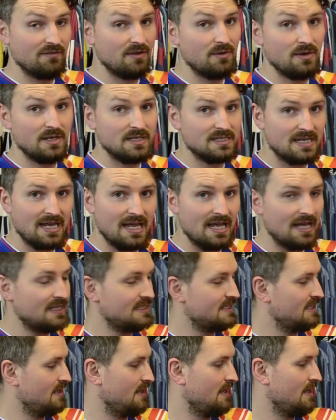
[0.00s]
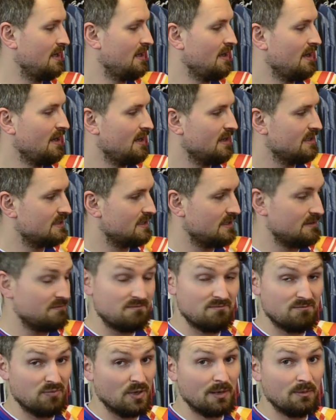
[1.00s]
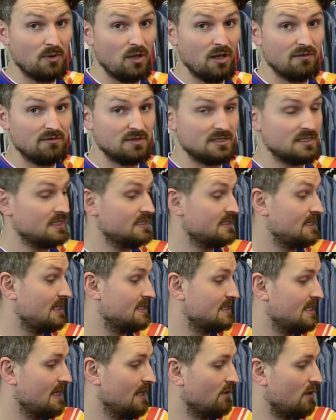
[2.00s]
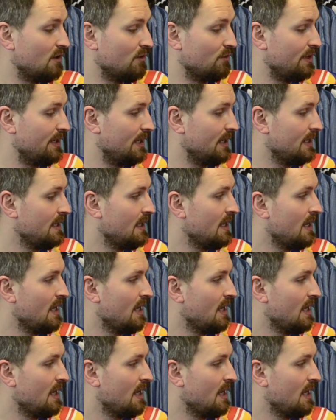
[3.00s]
They weren't scared to bring them all over to San Siro, really.